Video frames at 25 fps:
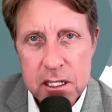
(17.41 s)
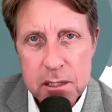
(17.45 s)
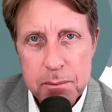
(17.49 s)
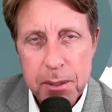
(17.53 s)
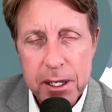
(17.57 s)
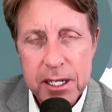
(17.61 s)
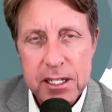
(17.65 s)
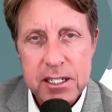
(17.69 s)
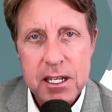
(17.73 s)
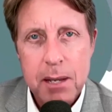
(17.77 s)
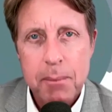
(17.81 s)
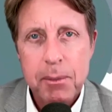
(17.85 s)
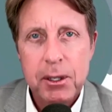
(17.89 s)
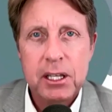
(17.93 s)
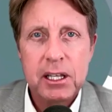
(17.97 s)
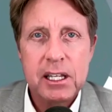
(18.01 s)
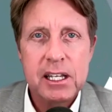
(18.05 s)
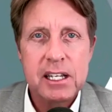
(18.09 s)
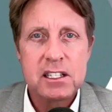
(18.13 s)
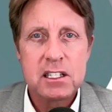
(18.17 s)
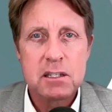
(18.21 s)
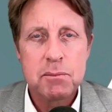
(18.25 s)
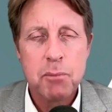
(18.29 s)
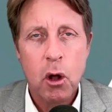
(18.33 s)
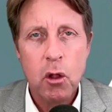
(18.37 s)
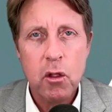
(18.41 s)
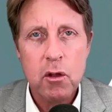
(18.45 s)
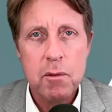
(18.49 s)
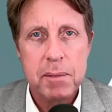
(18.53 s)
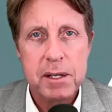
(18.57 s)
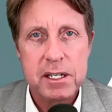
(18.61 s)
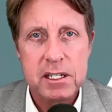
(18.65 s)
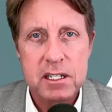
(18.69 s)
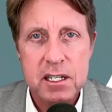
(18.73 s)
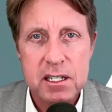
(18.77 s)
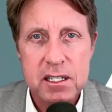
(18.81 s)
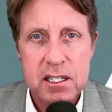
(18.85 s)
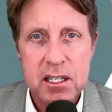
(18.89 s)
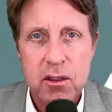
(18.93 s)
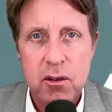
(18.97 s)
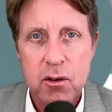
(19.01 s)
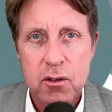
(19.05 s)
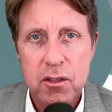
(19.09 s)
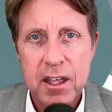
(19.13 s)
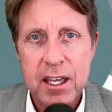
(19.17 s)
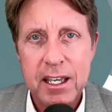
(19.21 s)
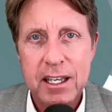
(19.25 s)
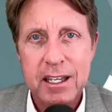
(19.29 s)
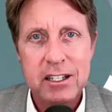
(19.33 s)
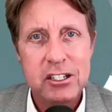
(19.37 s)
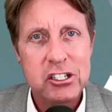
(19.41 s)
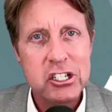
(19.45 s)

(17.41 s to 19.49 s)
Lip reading: but typically a smaller business, and they're thinking,